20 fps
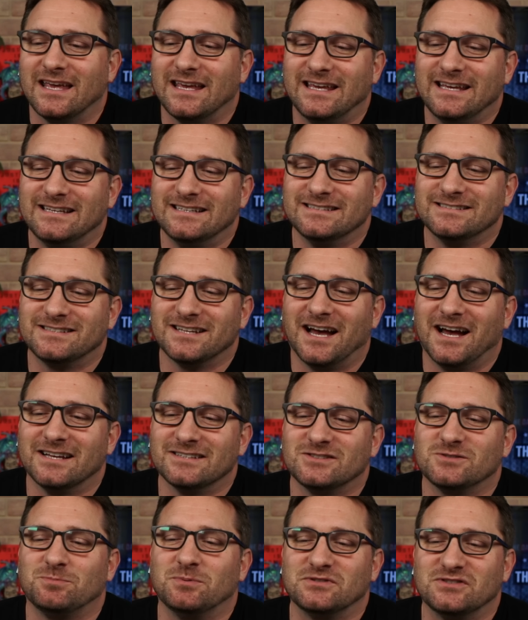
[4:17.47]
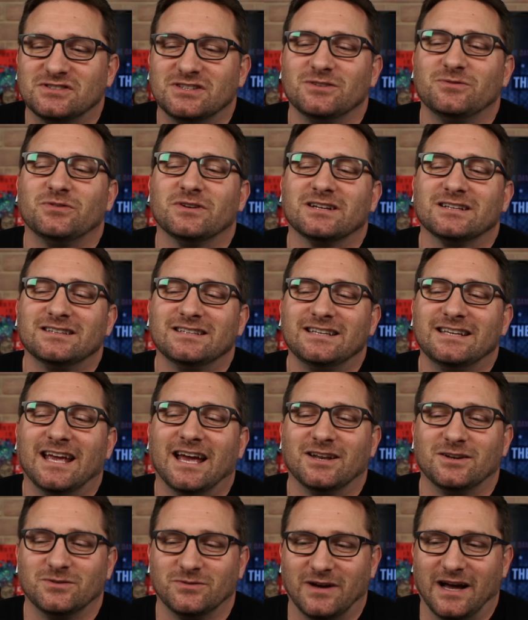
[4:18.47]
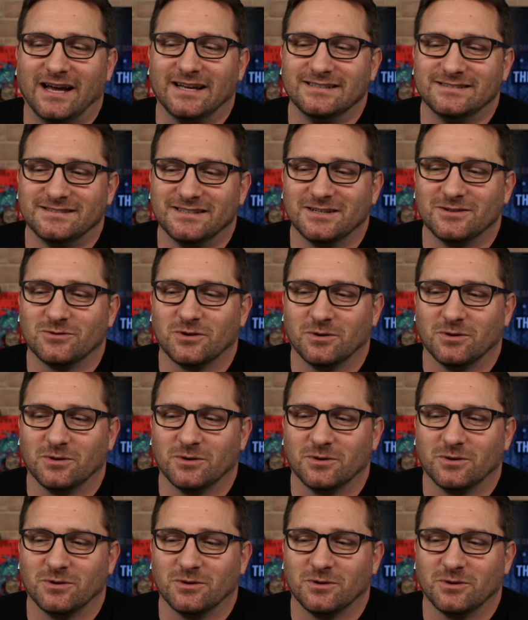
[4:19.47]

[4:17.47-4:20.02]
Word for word: He's specifically advising